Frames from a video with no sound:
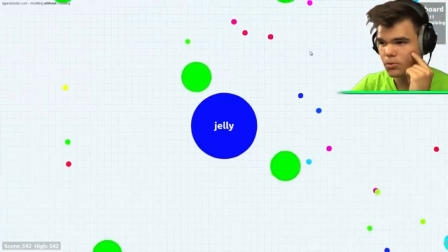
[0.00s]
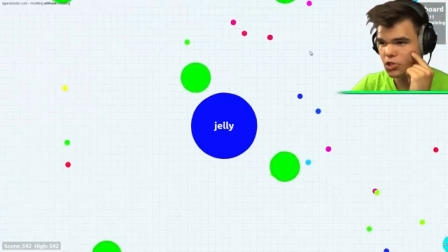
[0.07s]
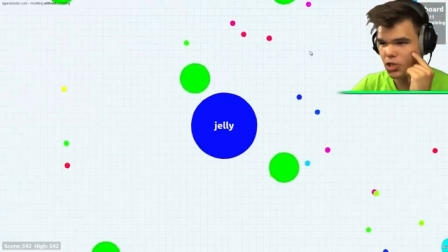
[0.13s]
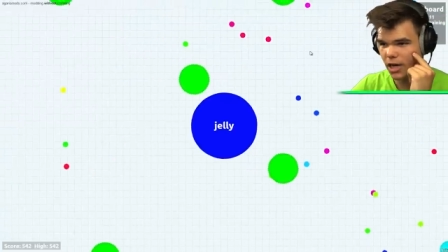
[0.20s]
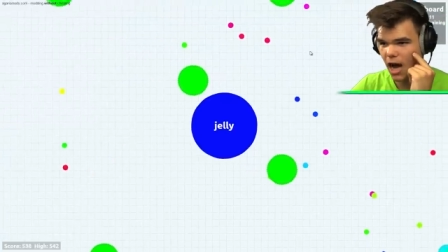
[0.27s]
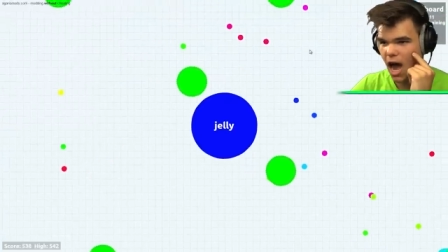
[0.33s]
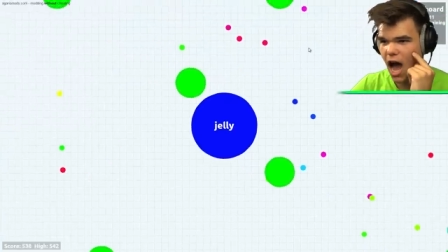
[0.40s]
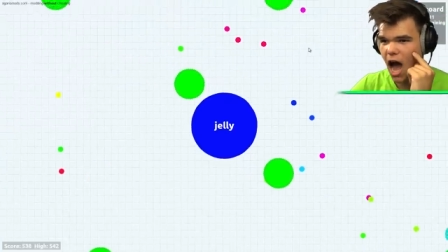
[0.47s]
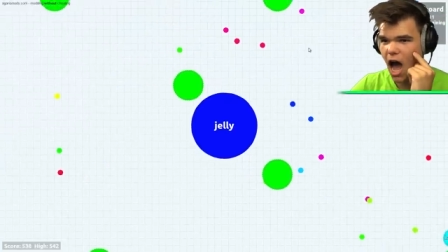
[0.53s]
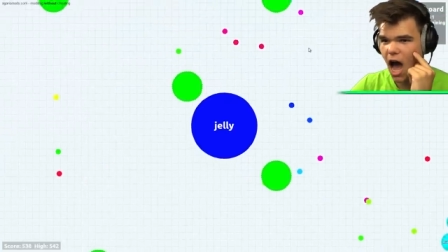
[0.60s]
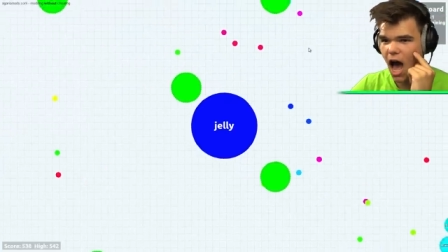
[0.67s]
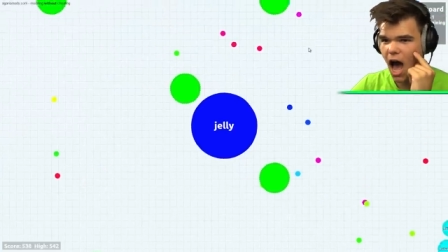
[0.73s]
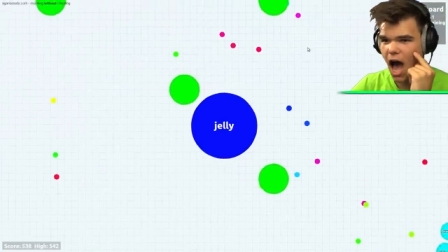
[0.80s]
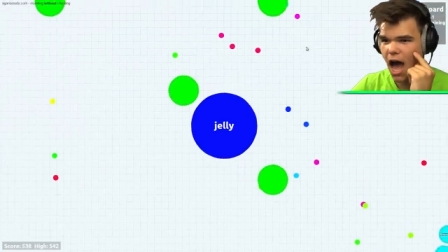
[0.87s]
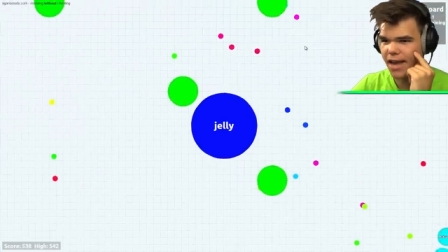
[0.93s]

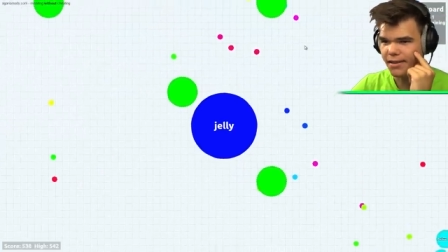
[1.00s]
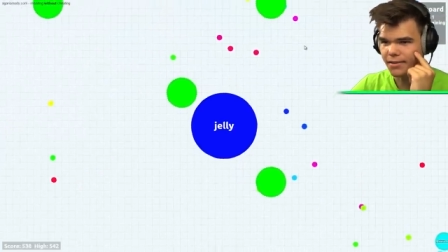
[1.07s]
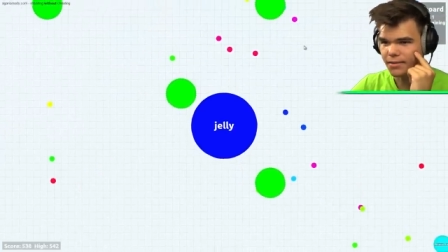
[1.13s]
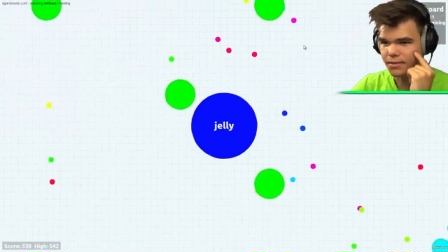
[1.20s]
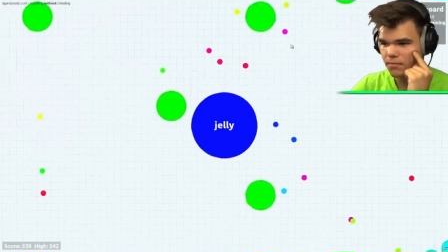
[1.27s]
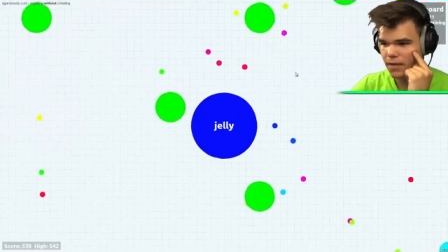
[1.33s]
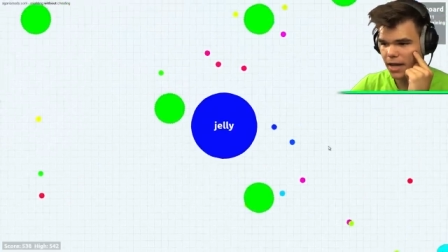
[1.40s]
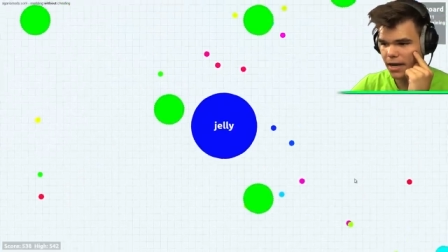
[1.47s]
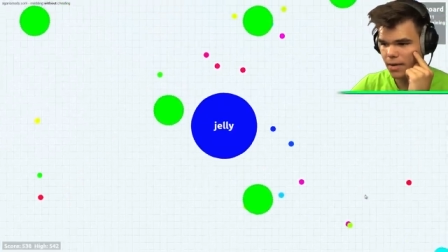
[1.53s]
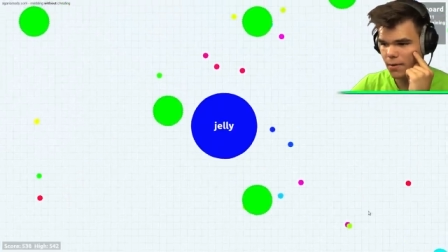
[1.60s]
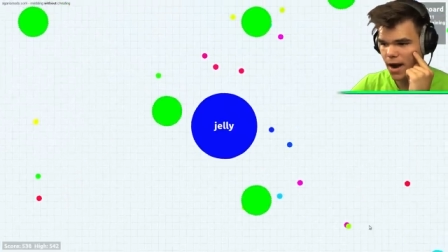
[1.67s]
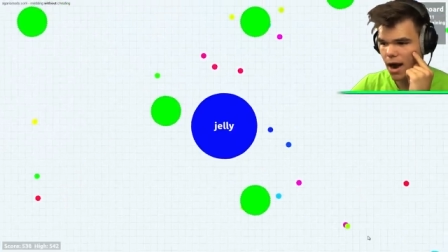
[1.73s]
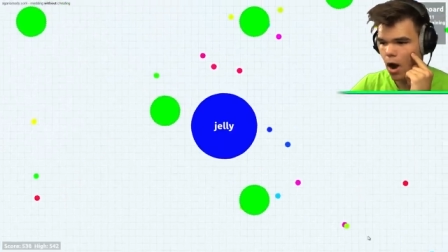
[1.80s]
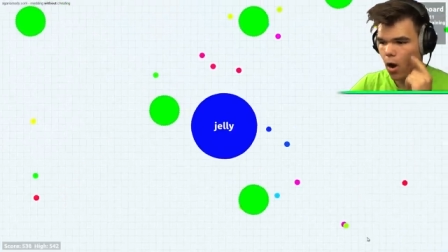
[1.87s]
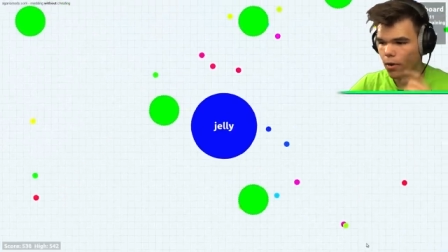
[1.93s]
John!
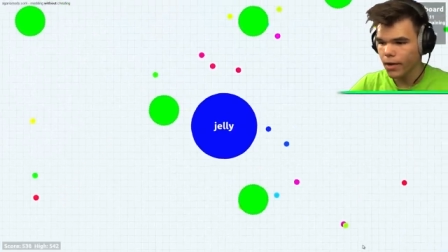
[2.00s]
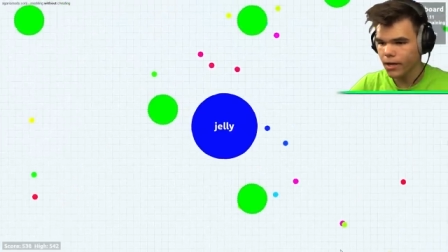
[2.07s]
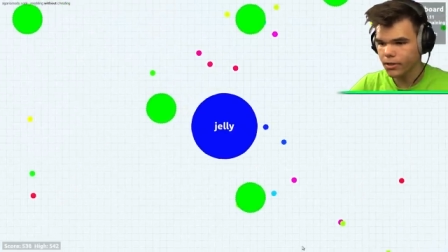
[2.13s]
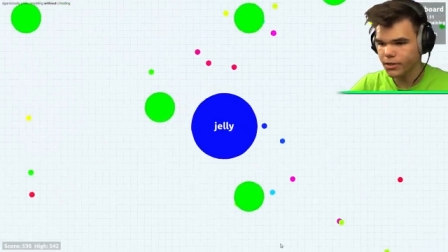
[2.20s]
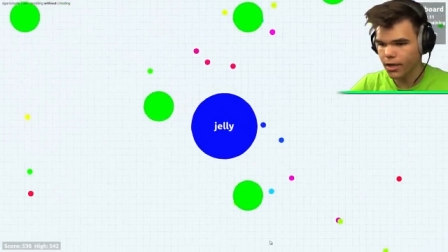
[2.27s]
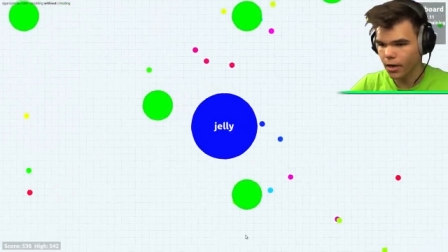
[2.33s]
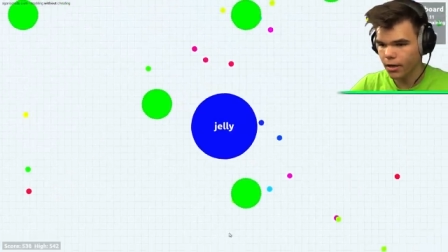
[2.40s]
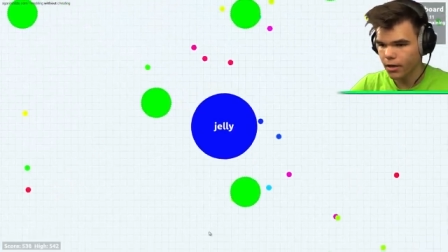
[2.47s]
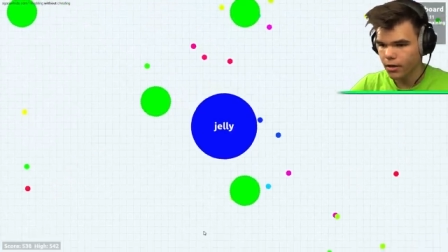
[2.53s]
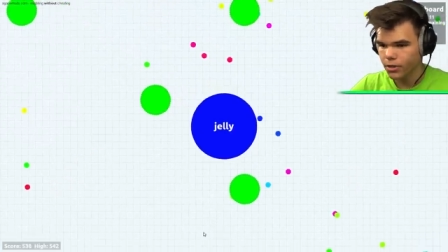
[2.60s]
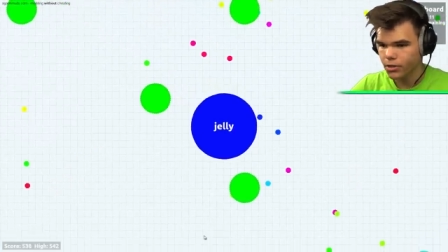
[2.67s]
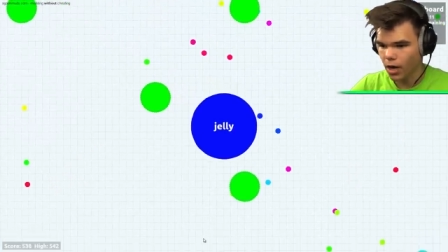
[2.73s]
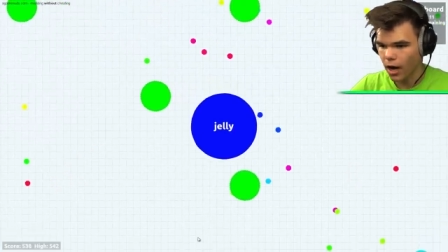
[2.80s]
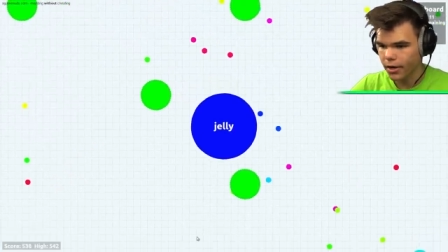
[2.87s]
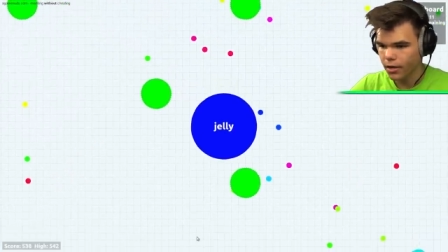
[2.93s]
Anywhere? Oh, here's John.
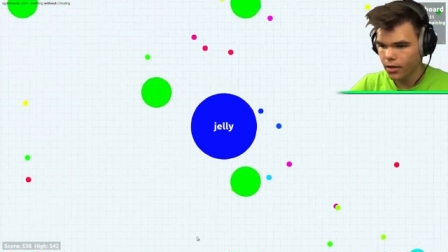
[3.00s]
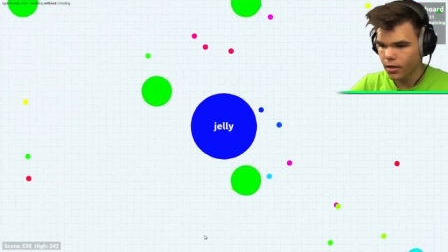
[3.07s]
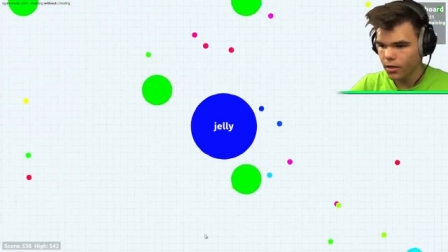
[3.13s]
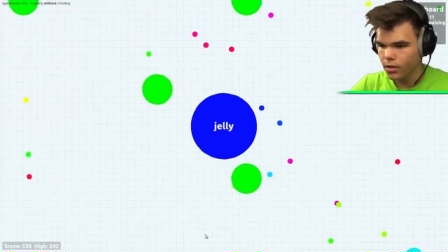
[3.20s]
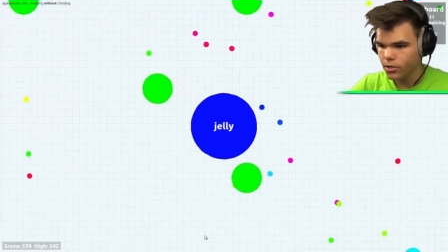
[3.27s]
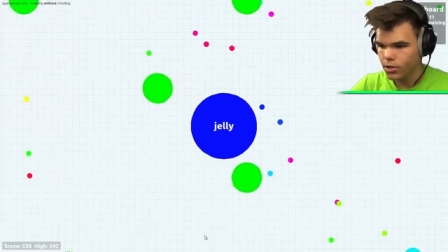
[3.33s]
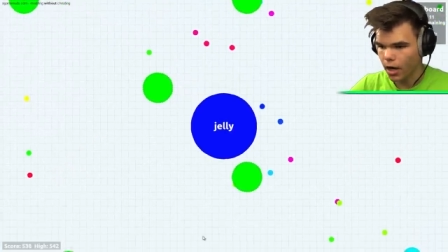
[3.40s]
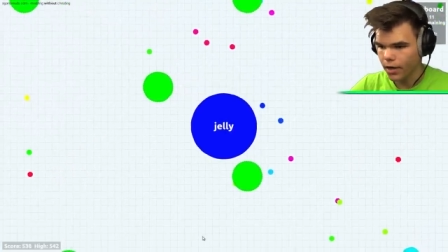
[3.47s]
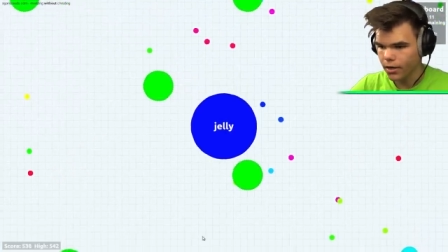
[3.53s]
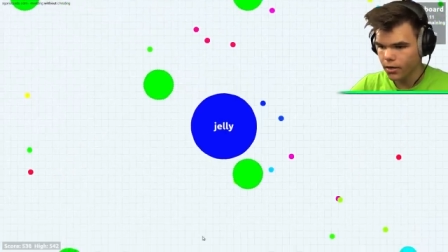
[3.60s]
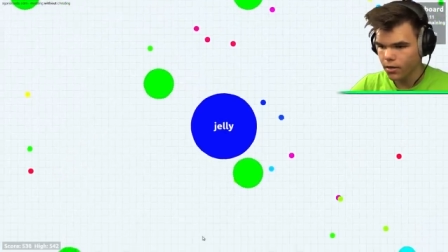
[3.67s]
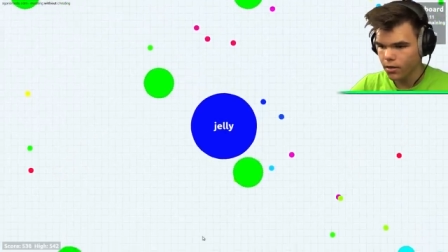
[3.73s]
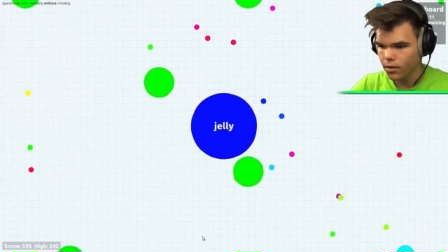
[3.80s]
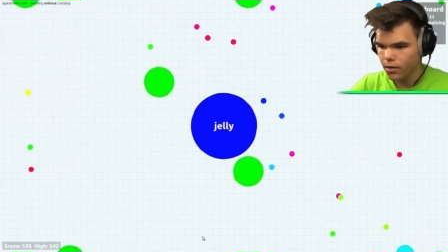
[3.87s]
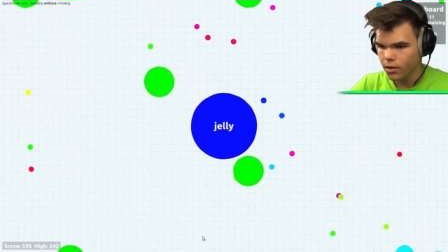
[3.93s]
John?
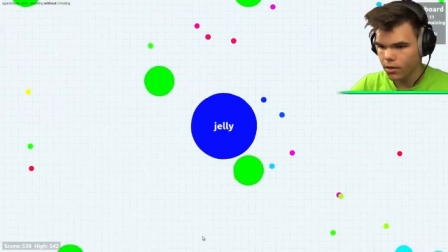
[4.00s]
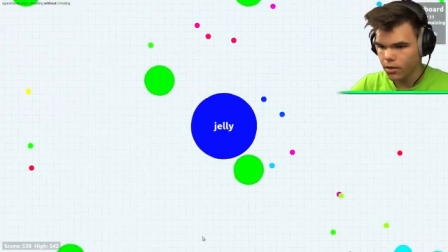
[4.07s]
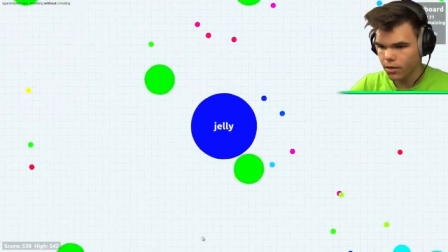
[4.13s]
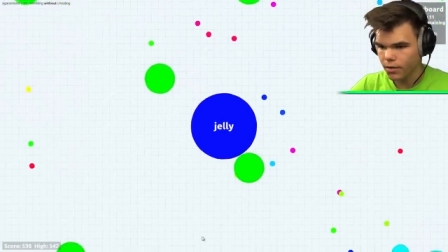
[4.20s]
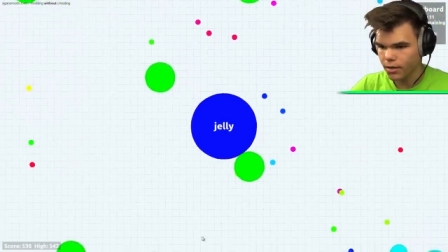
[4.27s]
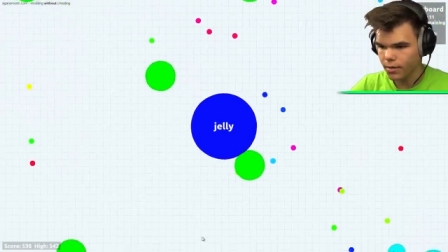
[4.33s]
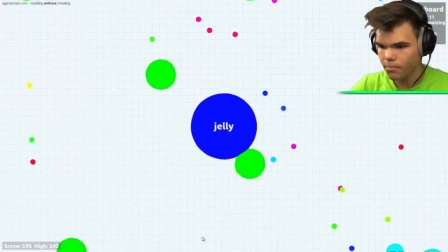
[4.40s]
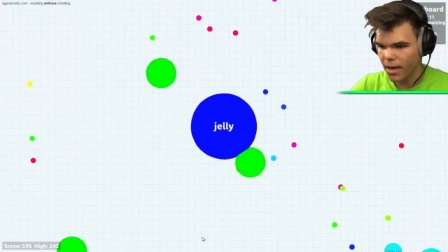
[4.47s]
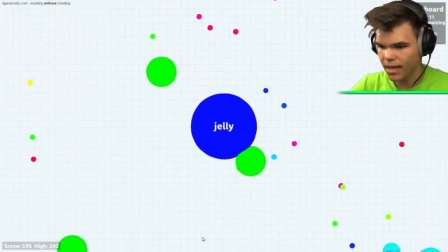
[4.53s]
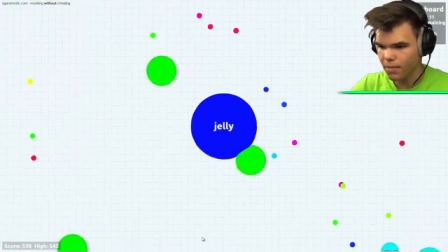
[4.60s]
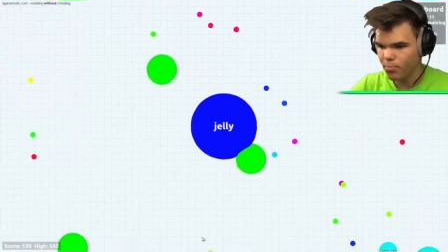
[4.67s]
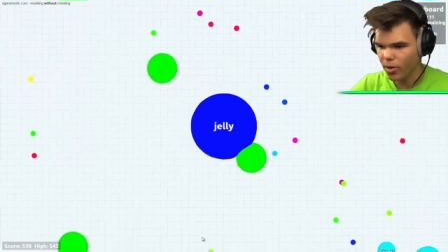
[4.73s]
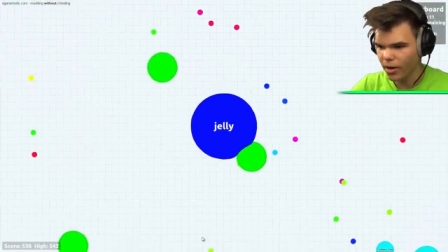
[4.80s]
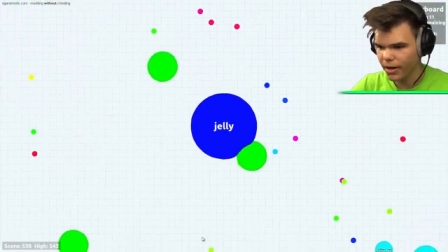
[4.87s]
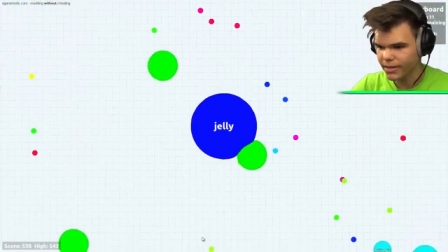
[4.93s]
John? You're in many
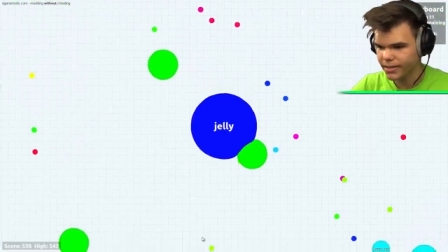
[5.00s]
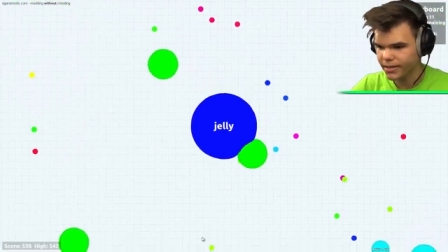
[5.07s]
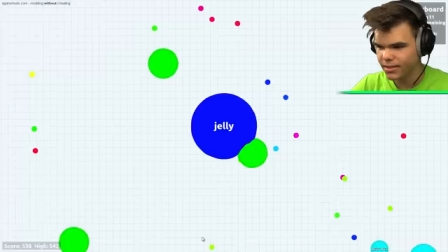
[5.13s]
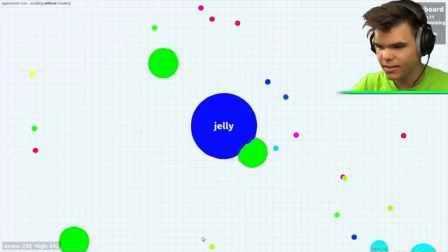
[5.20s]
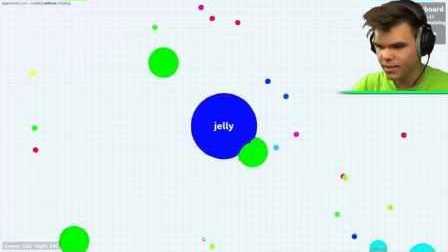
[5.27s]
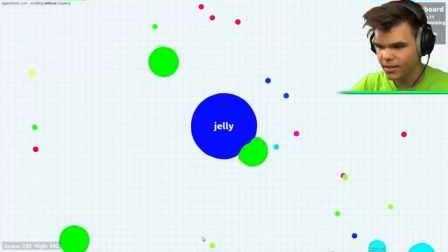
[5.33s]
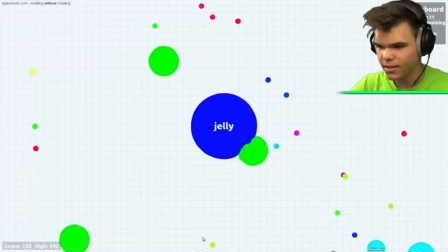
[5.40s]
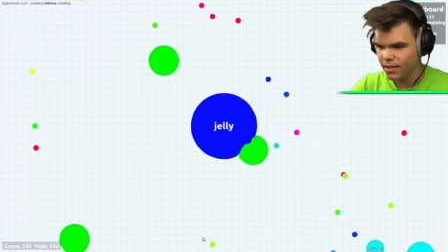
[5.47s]
parts.